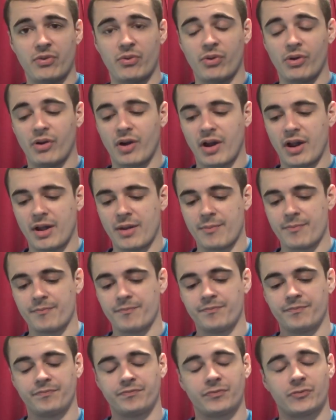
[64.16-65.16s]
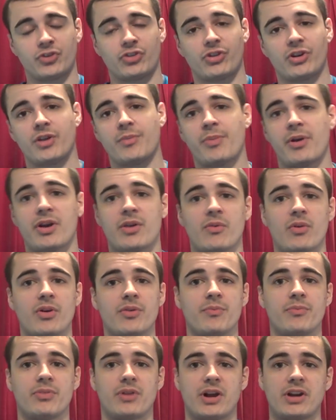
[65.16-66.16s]
you were um, trying to buy
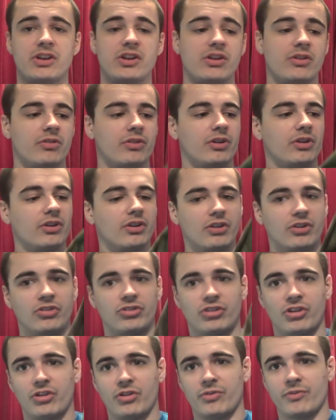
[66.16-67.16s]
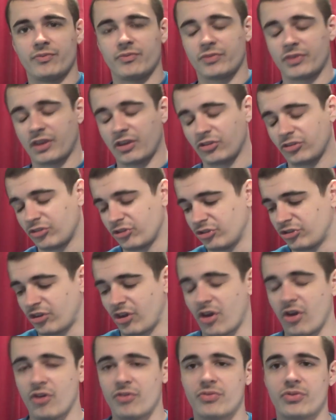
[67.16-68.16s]
one brand new so that's to
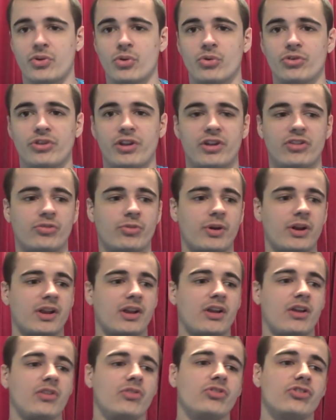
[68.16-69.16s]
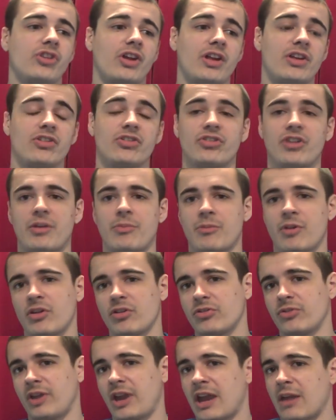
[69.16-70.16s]
start off Gore-Tex raincoats and the same
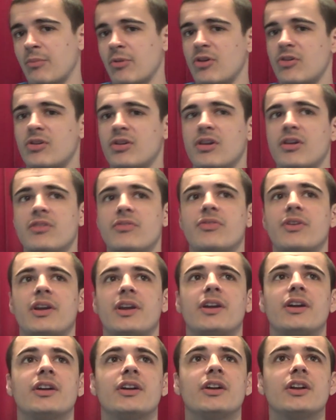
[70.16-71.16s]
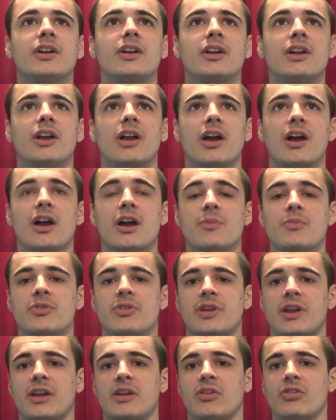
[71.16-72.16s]
goes for camo clothing um,
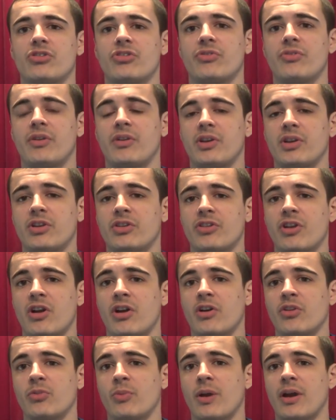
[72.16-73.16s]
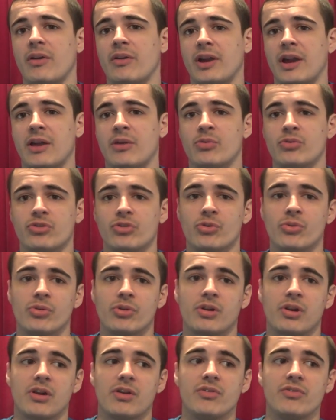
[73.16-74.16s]
you can get lots of very good hard wearing outdoor
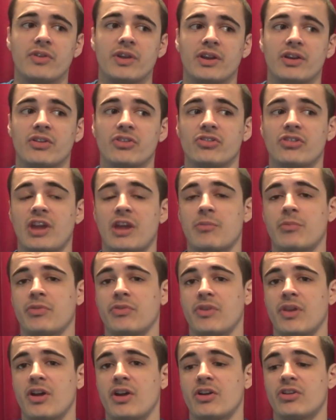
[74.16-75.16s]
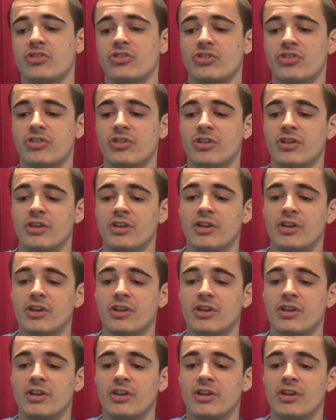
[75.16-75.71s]
clothing that's camouflaged